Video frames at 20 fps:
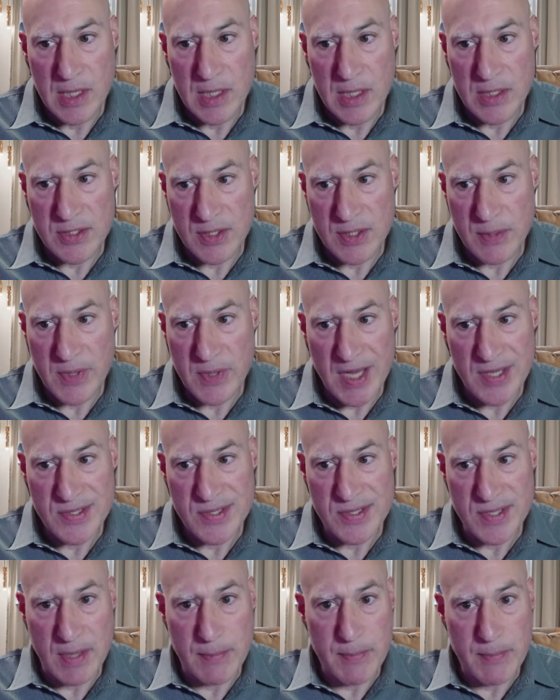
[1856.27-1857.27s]
in some
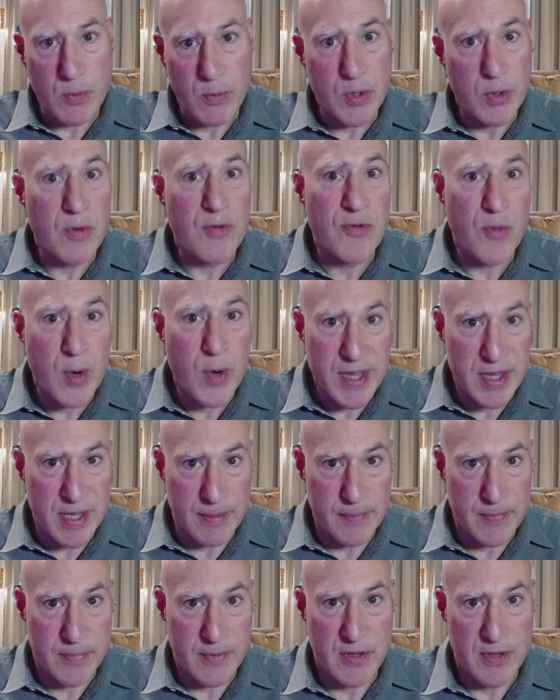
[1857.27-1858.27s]
cases I may want to avoid
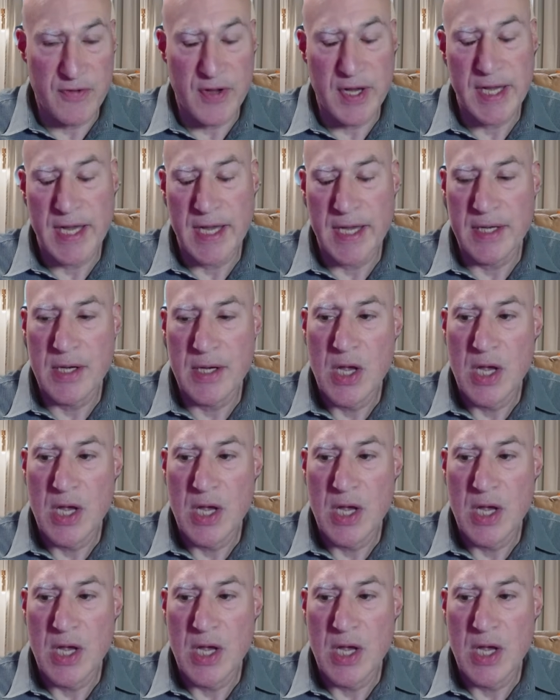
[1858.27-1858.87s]
them if I can.